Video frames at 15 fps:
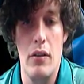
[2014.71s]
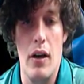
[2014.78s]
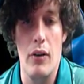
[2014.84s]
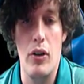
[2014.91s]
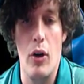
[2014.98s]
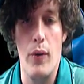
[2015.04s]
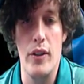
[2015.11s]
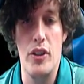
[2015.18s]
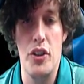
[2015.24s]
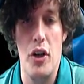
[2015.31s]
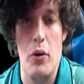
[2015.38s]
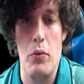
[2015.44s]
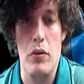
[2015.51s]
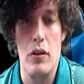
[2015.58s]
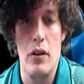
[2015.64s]
I'm going
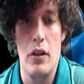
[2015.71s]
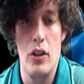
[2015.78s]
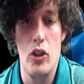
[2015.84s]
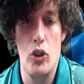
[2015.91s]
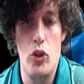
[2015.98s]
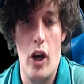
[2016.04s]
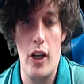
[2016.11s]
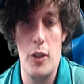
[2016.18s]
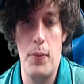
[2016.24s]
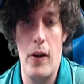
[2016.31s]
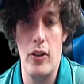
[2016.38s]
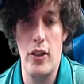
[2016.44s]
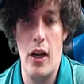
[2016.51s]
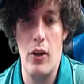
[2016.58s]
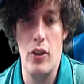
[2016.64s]
to. Dragon
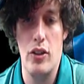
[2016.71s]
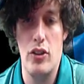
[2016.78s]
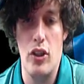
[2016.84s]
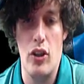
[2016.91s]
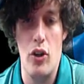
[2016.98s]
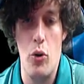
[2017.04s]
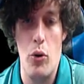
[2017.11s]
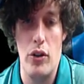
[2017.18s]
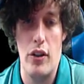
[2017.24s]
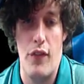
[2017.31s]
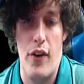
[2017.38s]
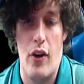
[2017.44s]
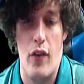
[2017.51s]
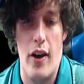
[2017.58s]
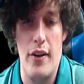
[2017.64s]
Spiral Tower is to the north of
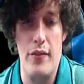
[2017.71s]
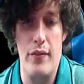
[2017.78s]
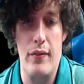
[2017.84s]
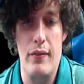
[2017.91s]
here, right?